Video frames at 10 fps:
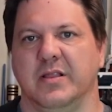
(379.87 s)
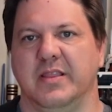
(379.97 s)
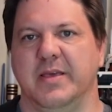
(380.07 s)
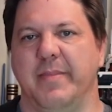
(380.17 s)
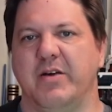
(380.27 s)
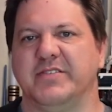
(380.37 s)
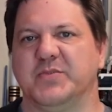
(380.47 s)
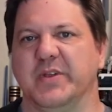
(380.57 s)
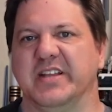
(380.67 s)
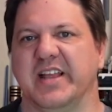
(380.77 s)
The amount of
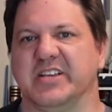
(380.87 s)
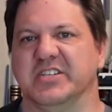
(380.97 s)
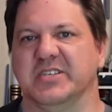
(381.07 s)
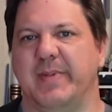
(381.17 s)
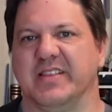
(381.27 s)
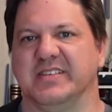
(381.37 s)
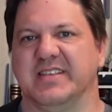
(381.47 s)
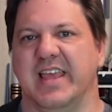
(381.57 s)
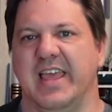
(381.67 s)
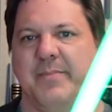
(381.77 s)
swing detection is about the
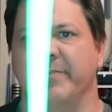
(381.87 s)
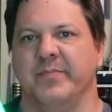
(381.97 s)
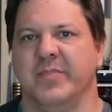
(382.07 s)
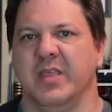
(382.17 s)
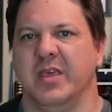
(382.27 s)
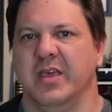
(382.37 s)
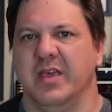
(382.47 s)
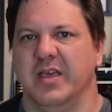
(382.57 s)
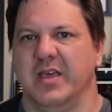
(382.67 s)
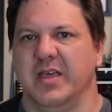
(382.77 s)
same.
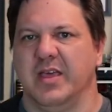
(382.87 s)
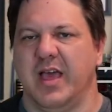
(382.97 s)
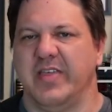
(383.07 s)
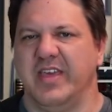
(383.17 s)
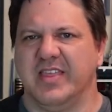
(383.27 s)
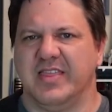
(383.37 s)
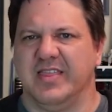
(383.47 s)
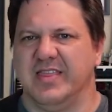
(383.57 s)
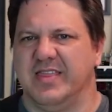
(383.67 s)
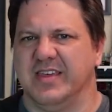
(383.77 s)
I think
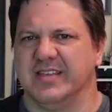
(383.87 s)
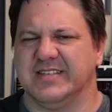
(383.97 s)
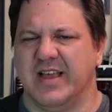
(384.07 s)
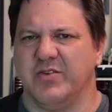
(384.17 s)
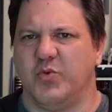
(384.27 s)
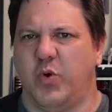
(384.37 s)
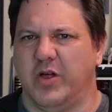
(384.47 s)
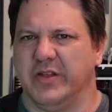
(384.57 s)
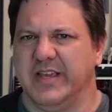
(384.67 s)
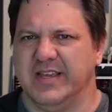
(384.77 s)
the sound
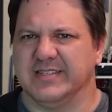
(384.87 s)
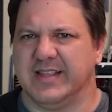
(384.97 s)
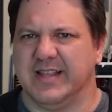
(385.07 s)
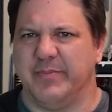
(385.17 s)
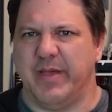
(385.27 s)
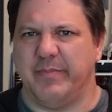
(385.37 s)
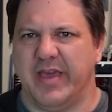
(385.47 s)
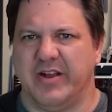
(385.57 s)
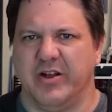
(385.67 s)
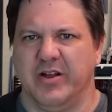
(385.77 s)
quality is a little bit
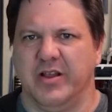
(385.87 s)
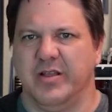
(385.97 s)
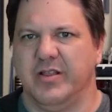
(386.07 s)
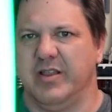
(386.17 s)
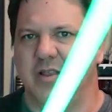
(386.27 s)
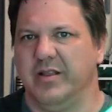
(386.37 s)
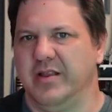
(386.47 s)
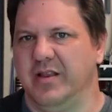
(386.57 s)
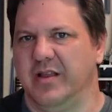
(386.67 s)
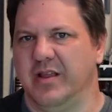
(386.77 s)
better.
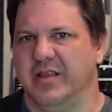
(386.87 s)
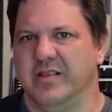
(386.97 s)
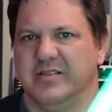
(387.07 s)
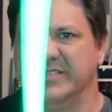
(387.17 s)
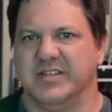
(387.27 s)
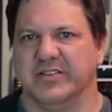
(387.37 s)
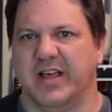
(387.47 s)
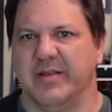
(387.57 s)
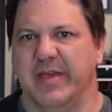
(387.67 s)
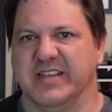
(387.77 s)
It's still
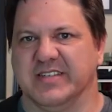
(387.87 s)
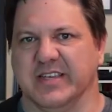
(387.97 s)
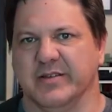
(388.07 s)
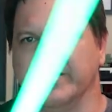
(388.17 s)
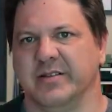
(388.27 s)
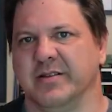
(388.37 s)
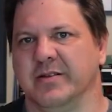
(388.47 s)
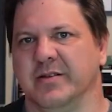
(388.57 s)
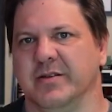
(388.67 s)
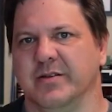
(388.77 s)
not amazing,
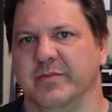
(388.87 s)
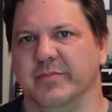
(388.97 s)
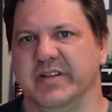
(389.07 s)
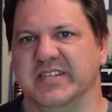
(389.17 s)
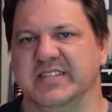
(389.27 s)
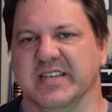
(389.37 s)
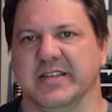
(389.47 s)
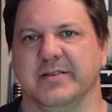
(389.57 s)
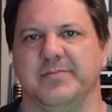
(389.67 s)
but decent.